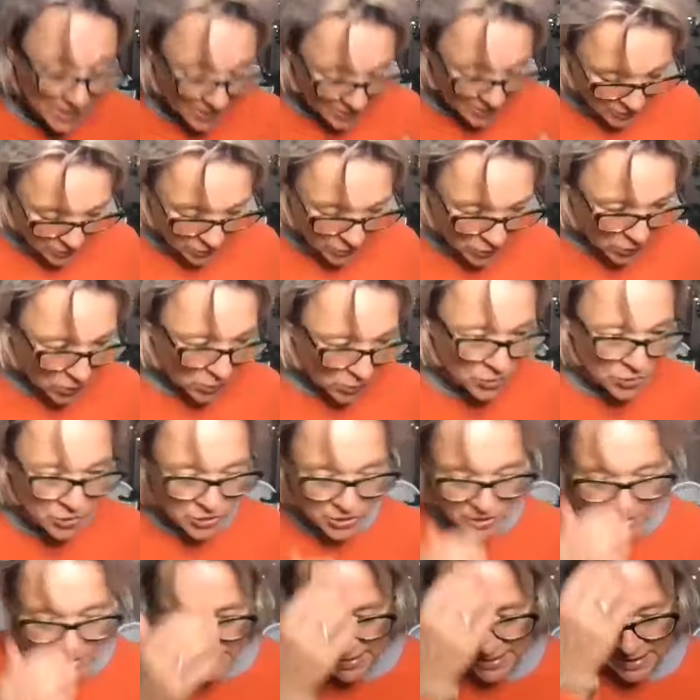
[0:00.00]
So
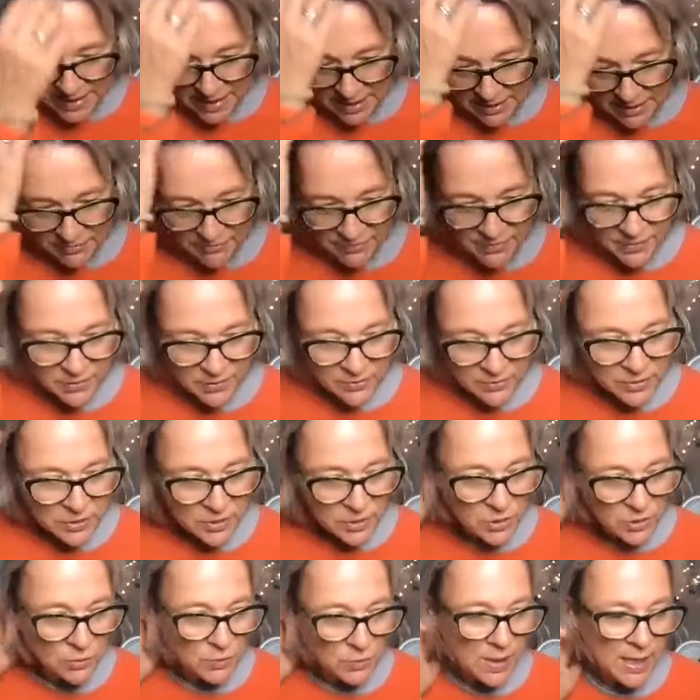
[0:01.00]
consciously, I feel
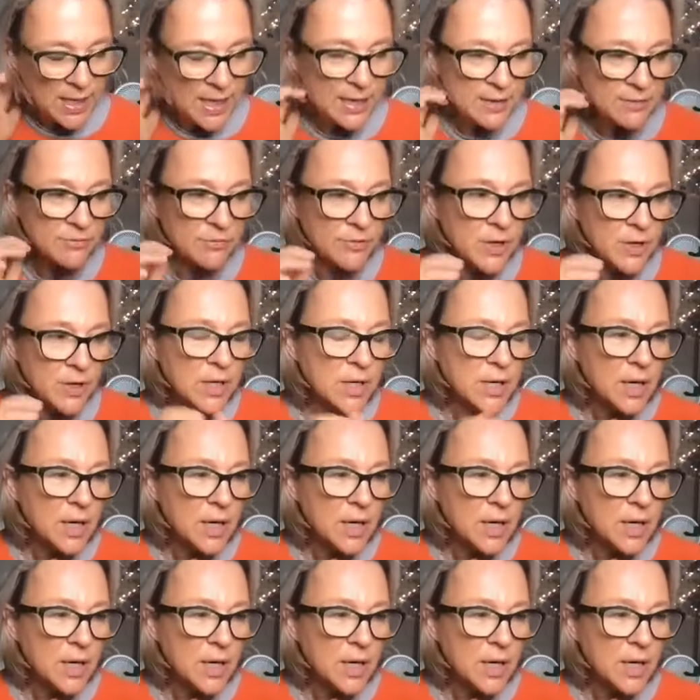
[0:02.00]
that you have,